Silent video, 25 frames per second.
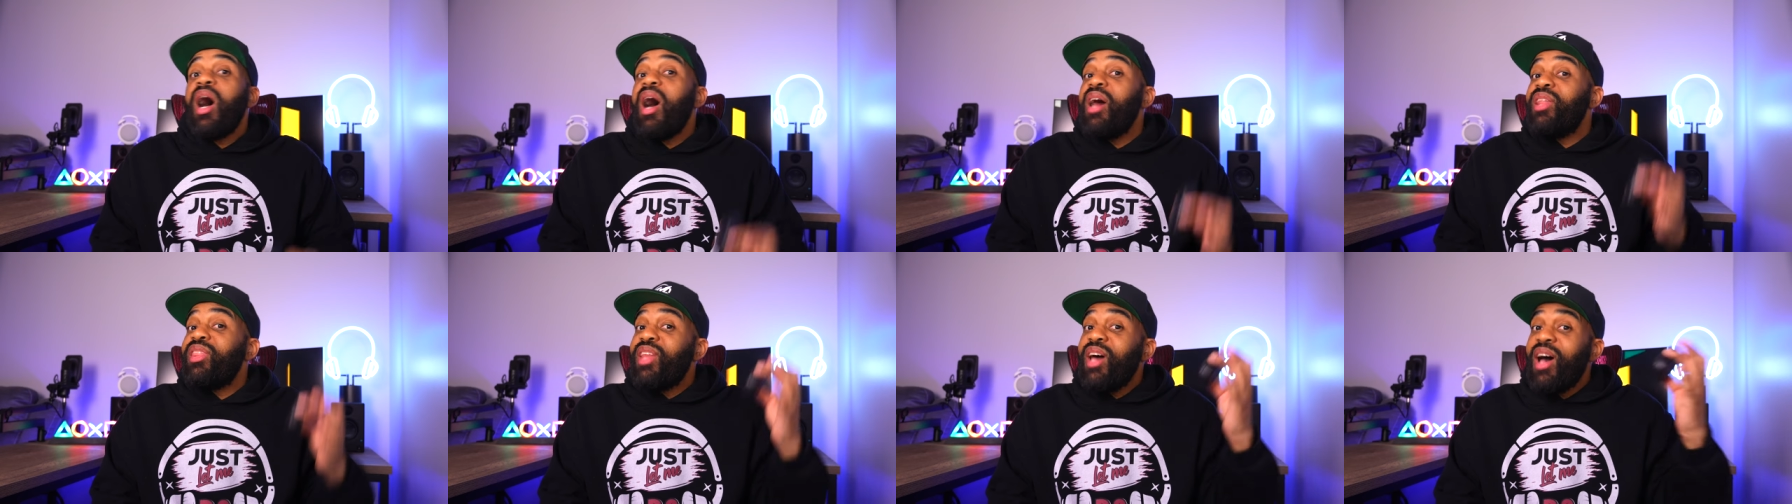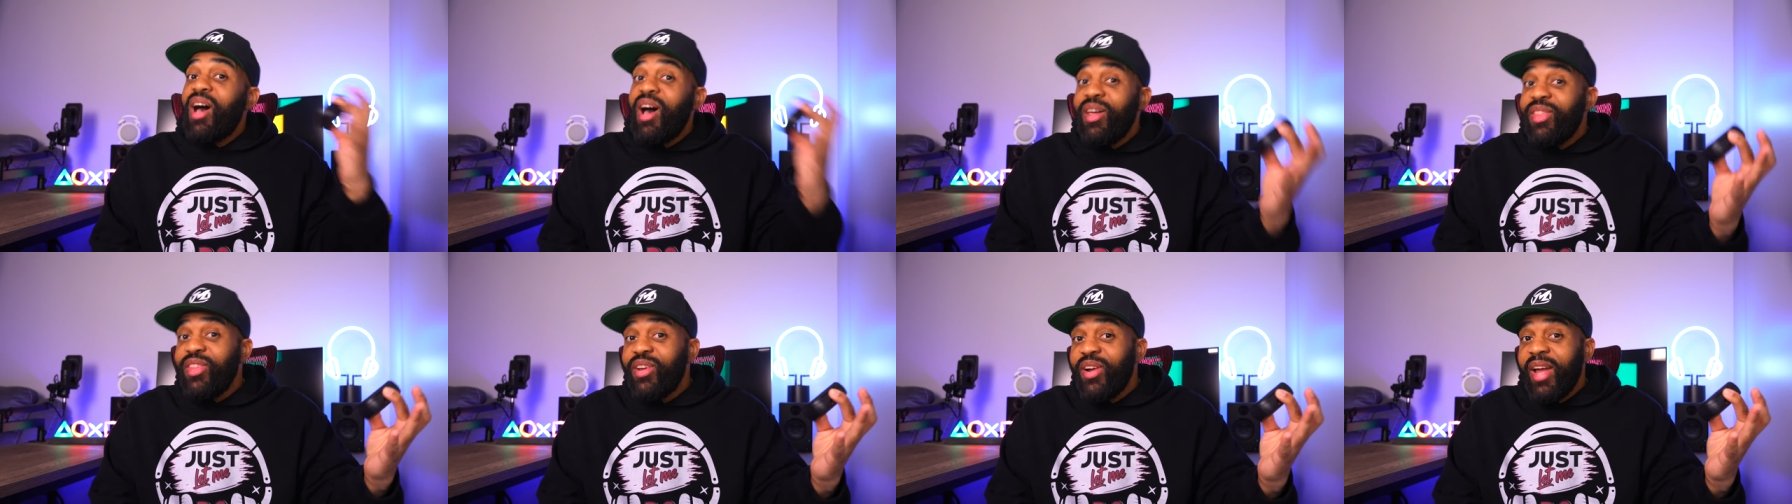On the
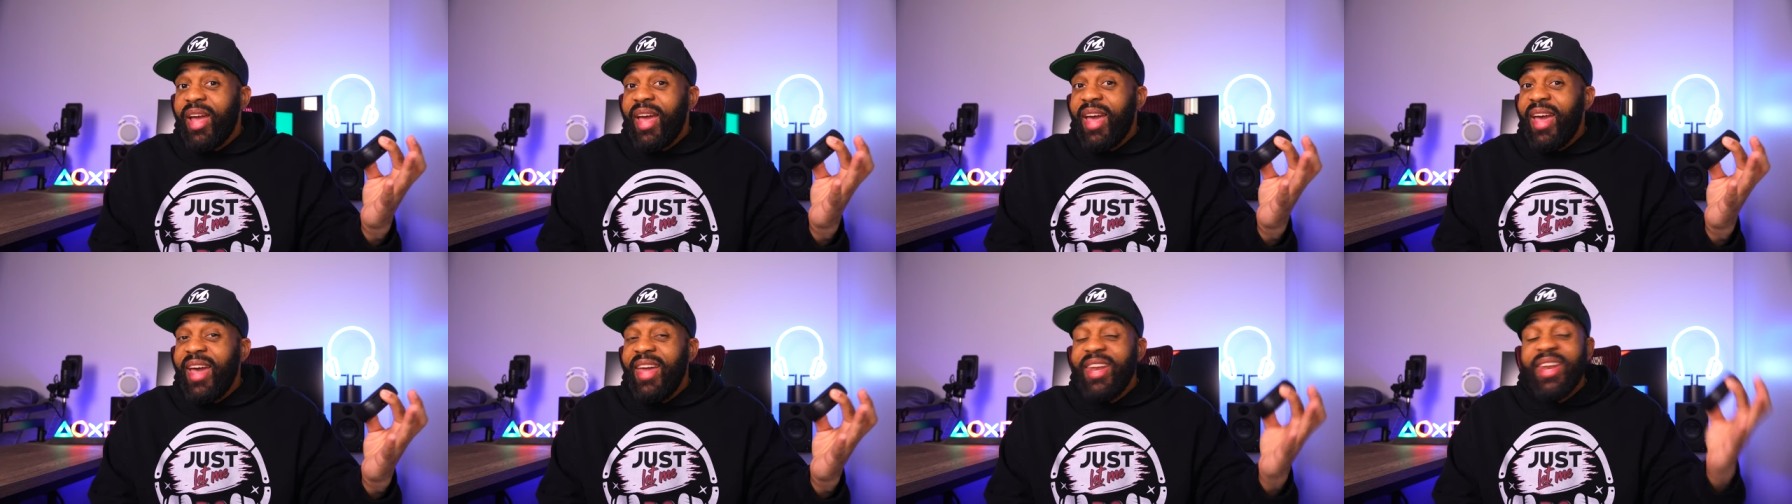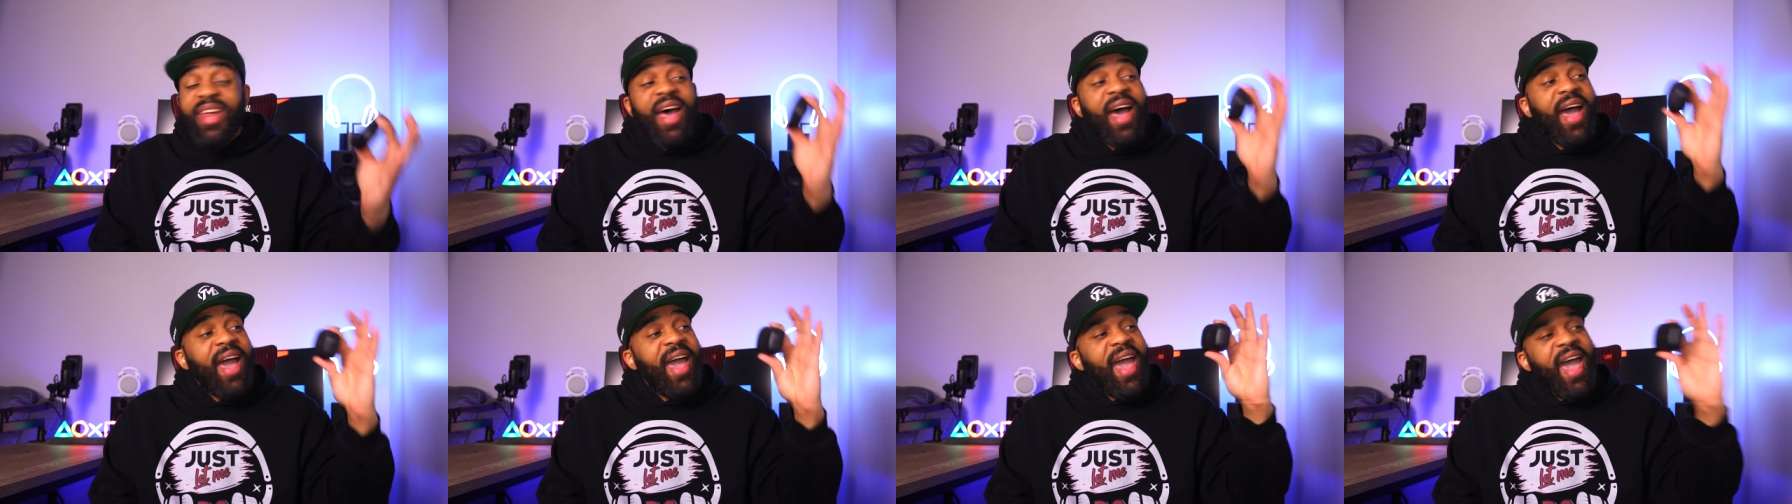other hand,
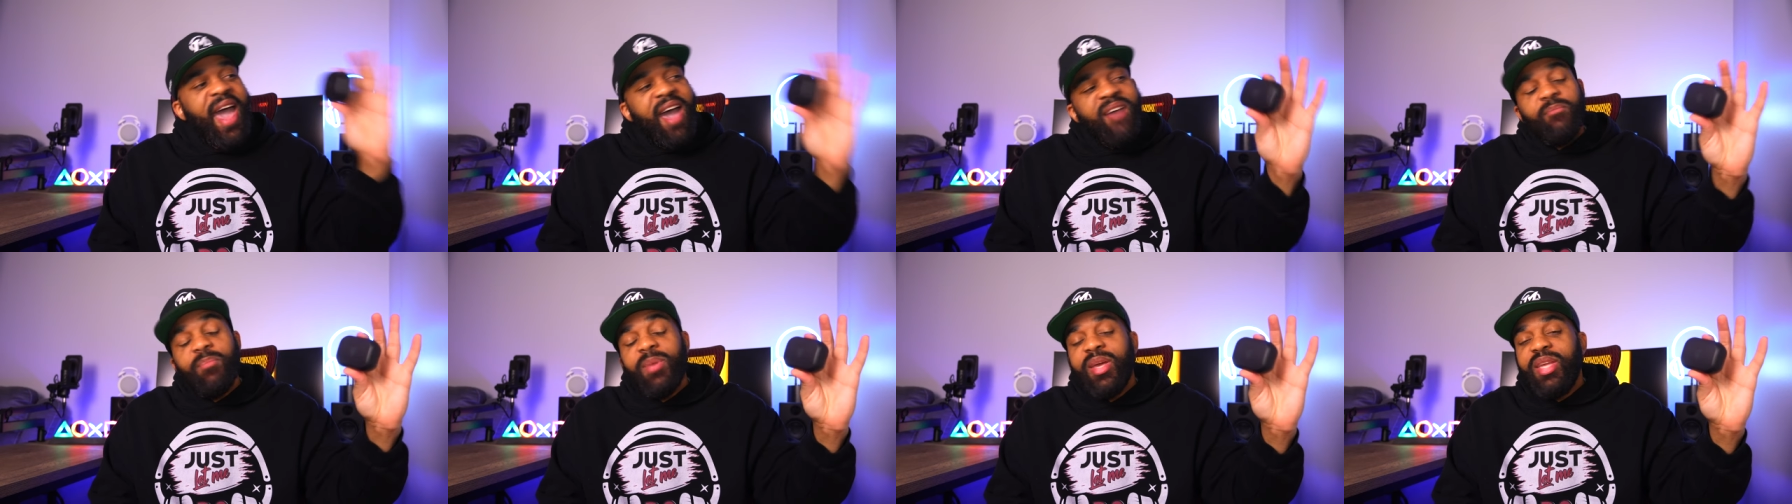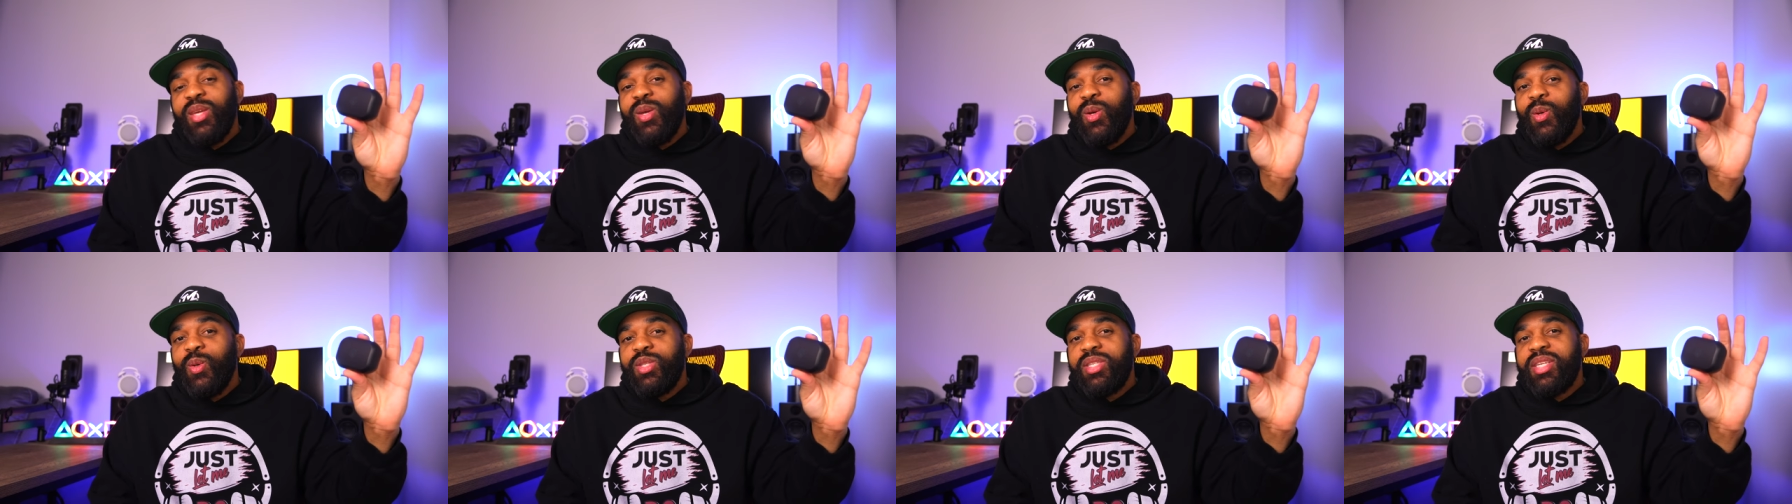I have been
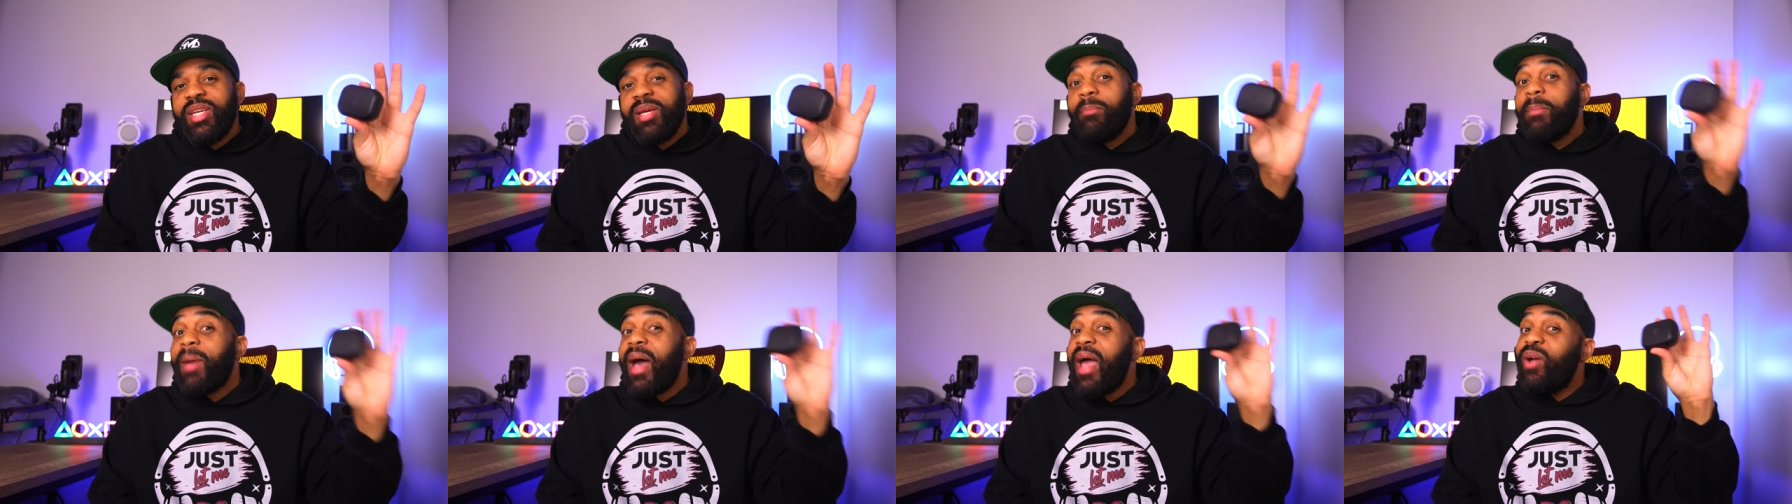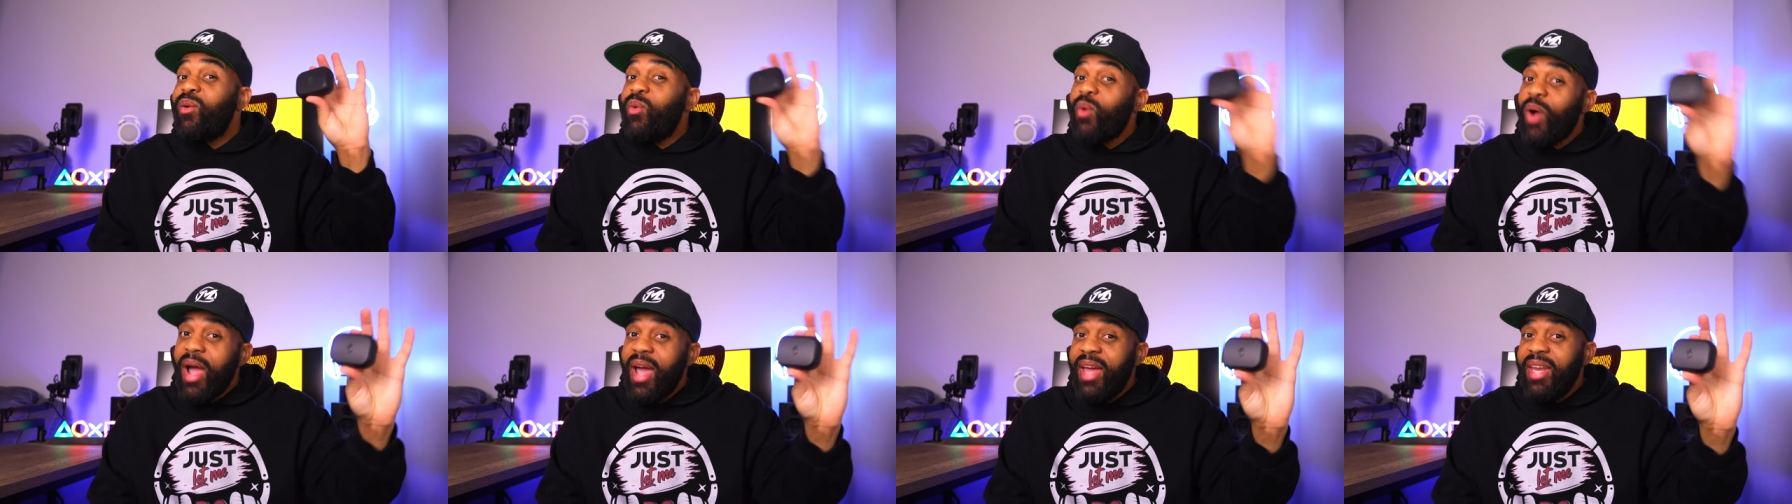using my
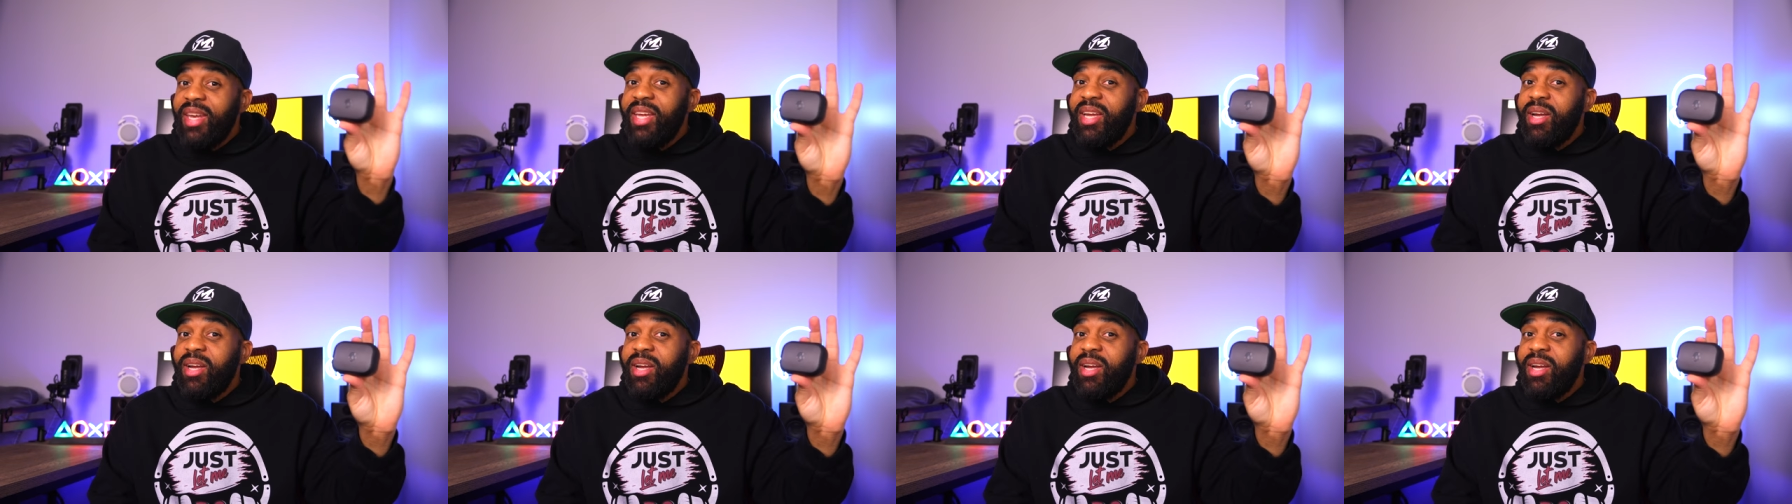Grind